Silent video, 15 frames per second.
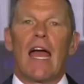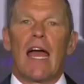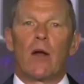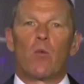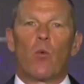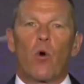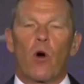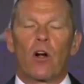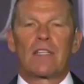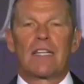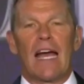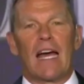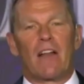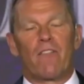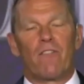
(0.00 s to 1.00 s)
and worked
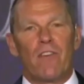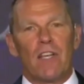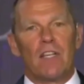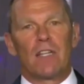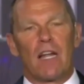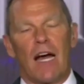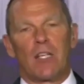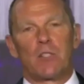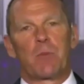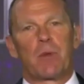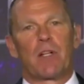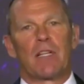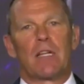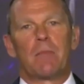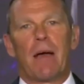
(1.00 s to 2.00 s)
at a field
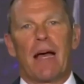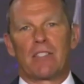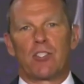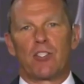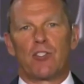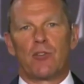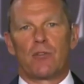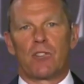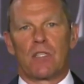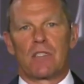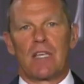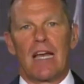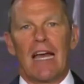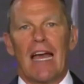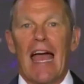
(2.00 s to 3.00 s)
hospital in
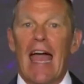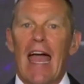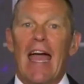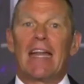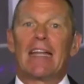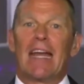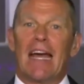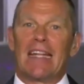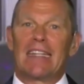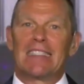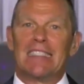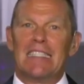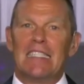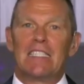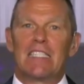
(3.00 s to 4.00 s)
Massachusetts and at
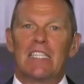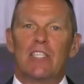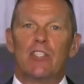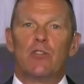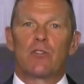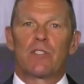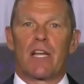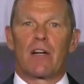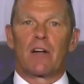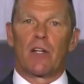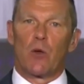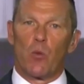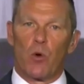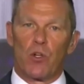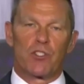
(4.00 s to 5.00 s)
DCU Center
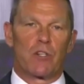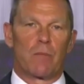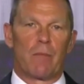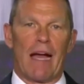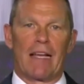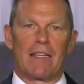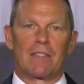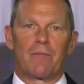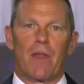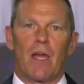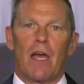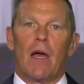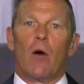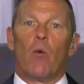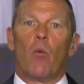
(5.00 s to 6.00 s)
in Worcester, Mass.,
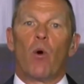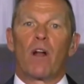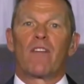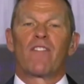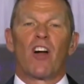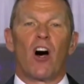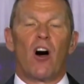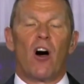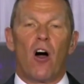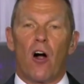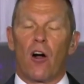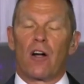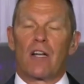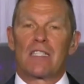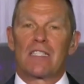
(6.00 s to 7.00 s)
one of the
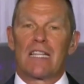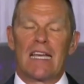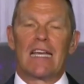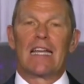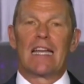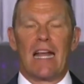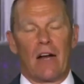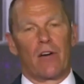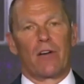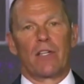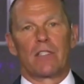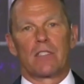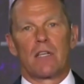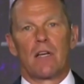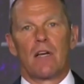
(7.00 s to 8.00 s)
hardest hit
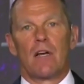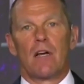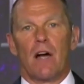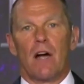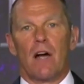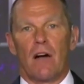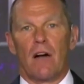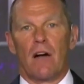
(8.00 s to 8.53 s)
areas of the